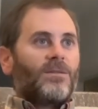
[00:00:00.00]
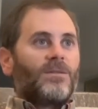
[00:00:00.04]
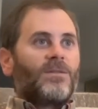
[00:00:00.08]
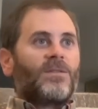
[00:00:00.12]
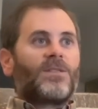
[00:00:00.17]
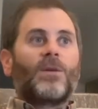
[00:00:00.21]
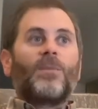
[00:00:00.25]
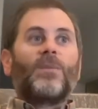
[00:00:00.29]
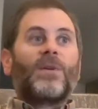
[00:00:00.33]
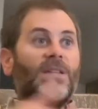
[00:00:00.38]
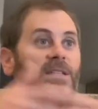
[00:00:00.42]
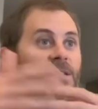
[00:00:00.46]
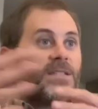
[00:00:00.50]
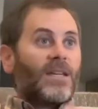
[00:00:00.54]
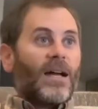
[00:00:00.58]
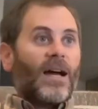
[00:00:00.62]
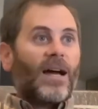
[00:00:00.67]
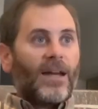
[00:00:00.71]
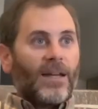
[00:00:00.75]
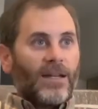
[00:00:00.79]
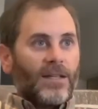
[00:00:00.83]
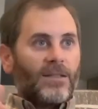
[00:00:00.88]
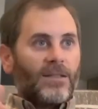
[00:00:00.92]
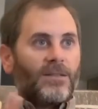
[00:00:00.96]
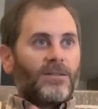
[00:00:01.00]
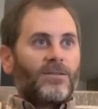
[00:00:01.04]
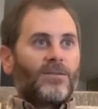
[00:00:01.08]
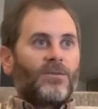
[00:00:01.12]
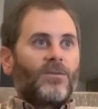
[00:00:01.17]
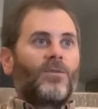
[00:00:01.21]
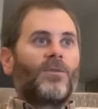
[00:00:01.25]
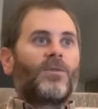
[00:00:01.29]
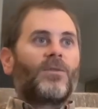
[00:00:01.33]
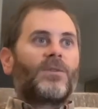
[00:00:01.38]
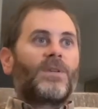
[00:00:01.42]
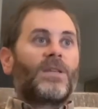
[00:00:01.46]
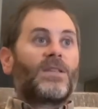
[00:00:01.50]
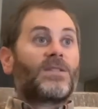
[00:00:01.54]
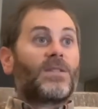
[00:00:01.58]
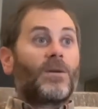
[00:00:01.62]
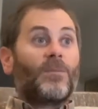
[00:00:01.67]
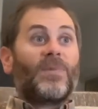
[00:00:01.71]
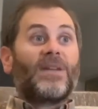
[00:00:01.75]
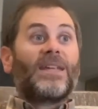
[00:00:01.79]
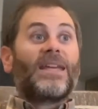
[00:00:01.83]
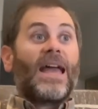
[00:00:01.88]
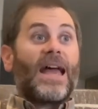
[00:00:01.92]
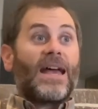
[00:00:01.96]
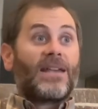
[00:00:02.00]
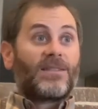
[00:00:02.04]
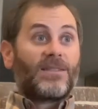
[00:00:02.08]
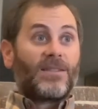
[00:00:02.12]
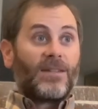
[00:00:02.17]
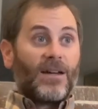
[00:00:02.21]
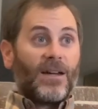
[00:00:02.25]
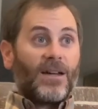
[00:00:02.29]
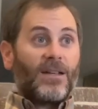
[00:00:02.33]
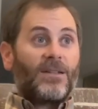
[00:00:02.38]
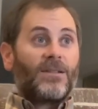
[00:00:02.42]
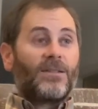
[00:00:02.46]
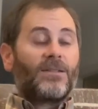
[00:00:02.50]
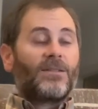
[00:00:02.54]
somebody's dying or that somebody has died,